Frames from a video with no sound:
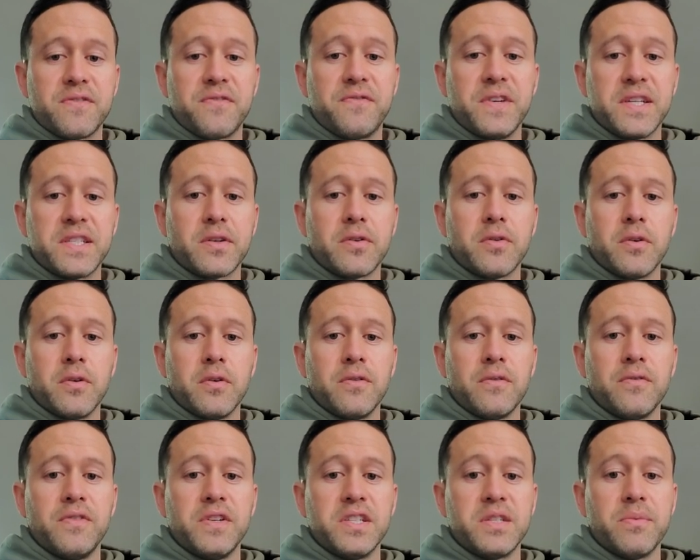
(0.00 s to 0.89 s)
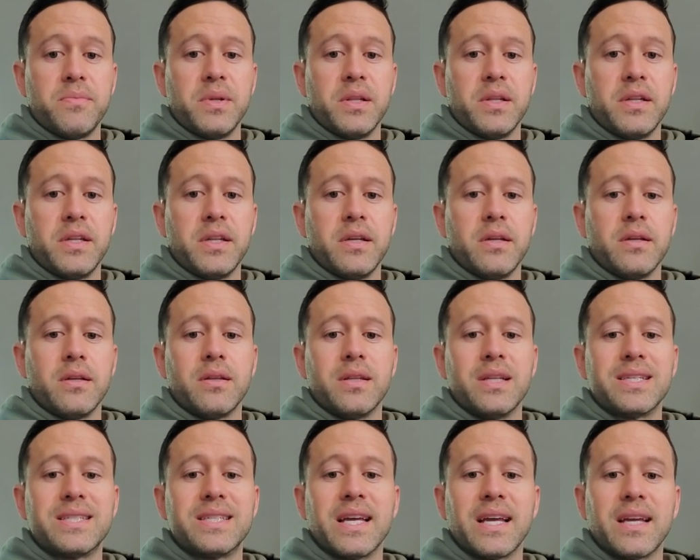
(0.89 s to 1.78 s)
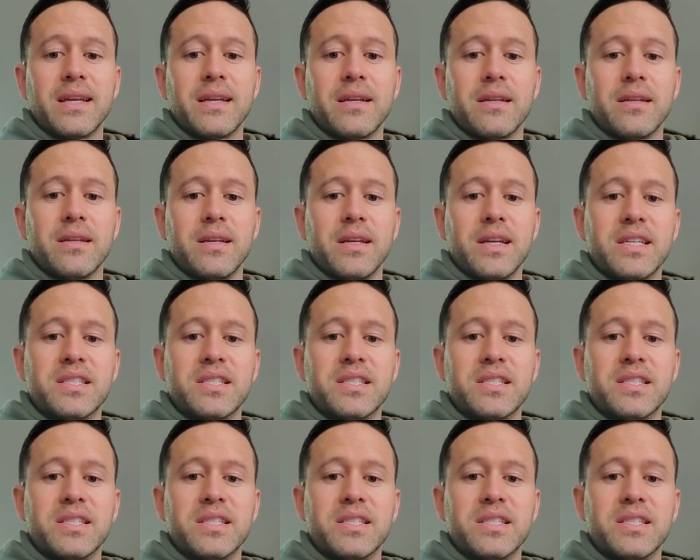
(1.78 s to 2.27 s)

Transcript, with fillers: physical feasibility the second